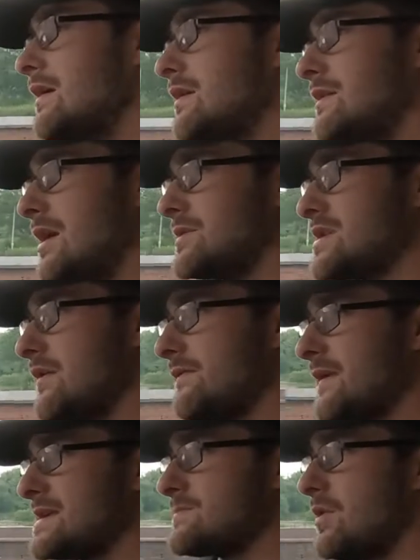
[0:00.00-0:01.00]
Now we do have
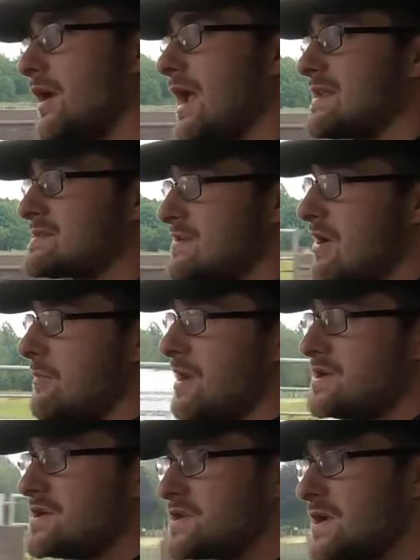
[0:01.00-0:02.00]
Facebook, Instagram
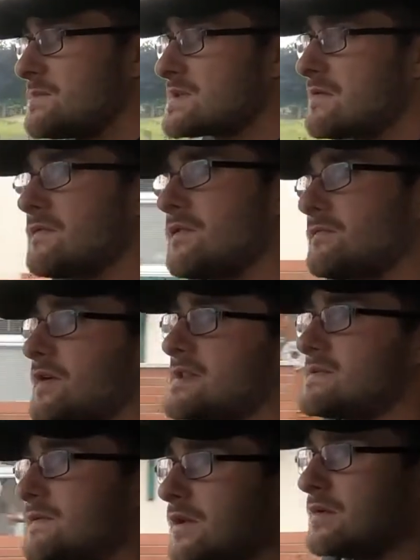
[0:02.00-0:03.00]
and YouTube, so feel free
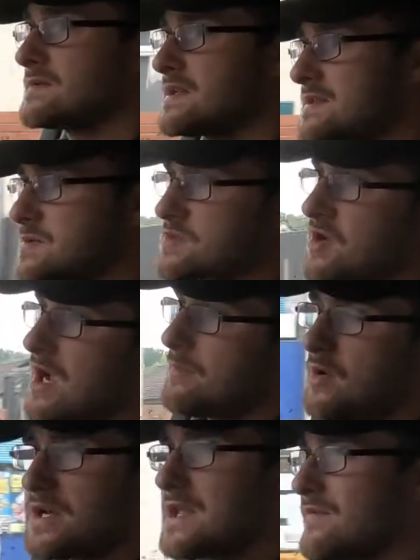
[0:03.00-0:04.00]
to follow us and
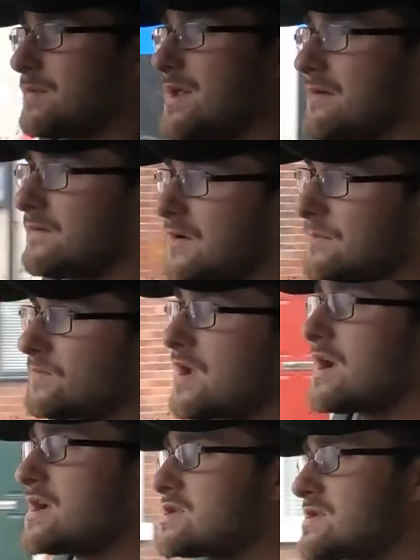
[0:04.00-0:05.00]
subscribe on either
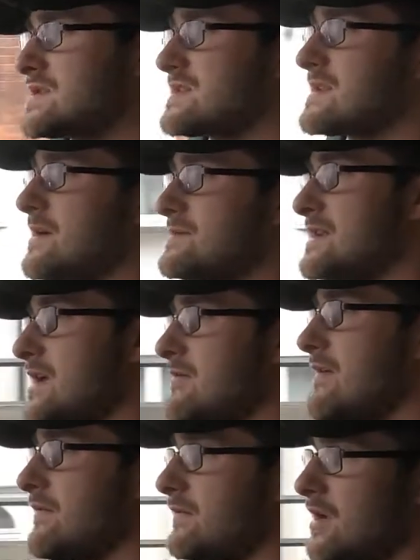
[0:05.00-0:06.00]
platform just to stay up to date
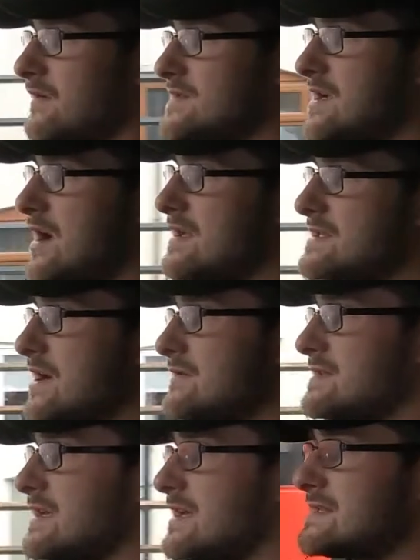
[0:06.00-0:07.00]
with everything RS Car
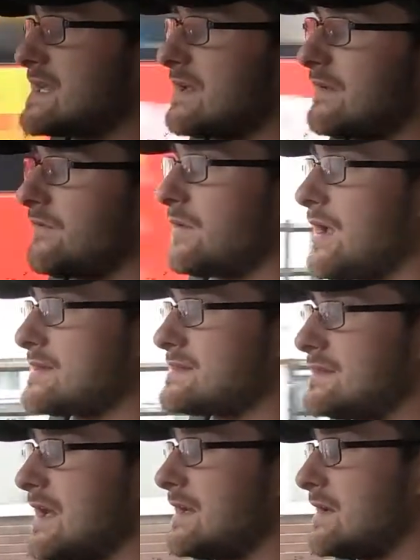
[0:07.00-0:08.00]
Sales and see if we get
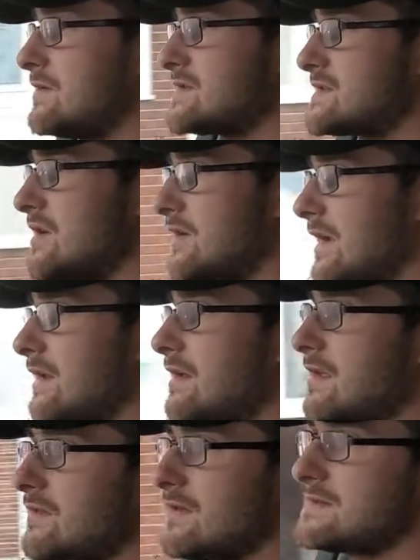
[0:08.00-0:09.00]
into any new stock
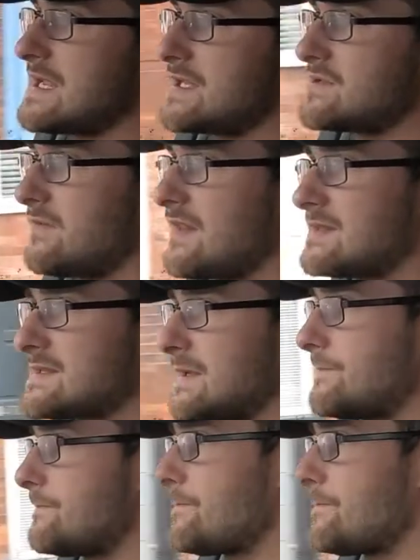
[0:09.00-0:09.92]
in that takes your fancy.